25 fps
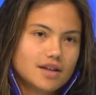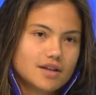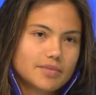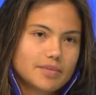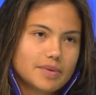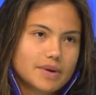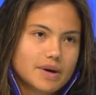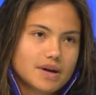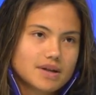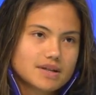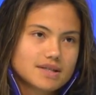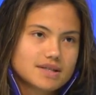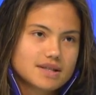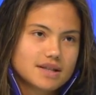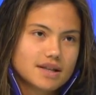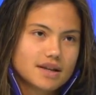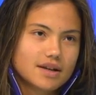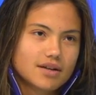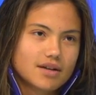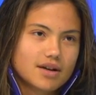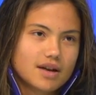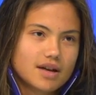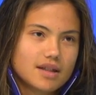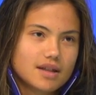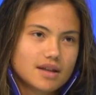past
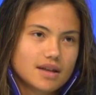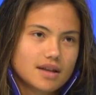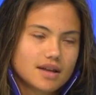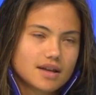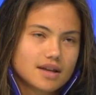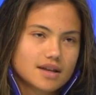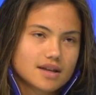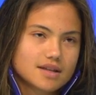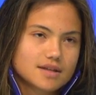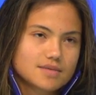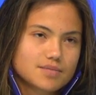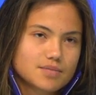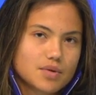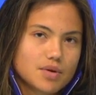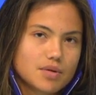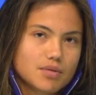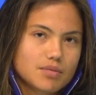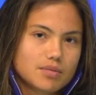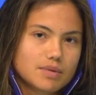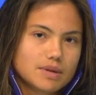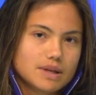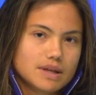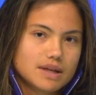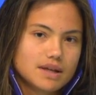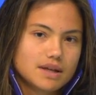year, I think it's
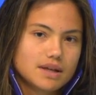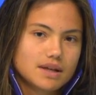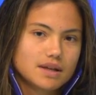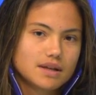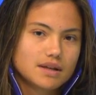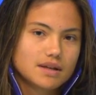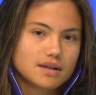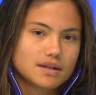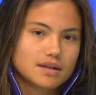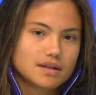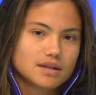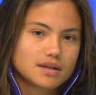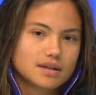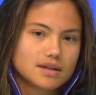probably